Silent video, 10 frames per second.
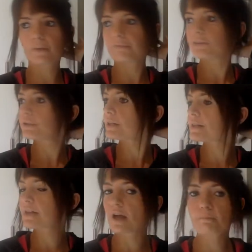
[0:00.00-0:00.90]
for doing
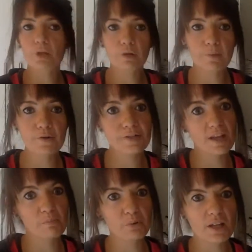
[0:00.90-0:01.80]
certain blog posts.
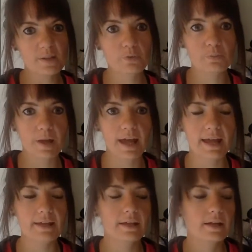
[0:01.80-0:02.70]
Certain brands would
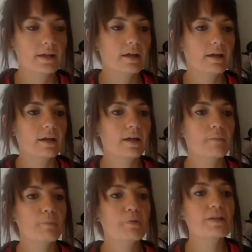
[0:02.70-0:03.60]
pay,
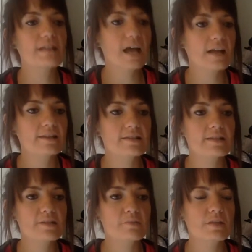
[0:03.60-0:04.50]
but it's hard.
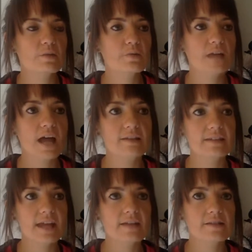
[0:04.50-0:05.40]
It's something that was hard to
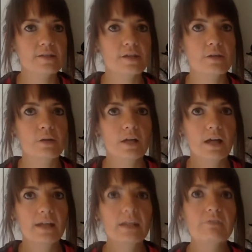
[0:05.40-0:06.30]
get into,
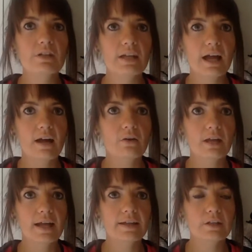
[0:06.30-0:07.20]
and even now,
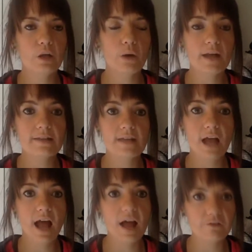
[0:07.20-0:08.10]
like I
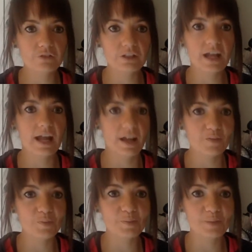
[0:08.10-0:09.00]
have done it. I
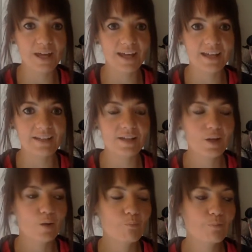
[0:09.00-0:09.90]
have been paid,
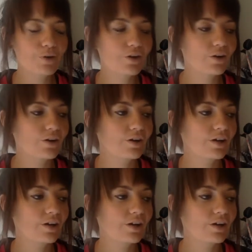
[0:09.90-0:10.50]
but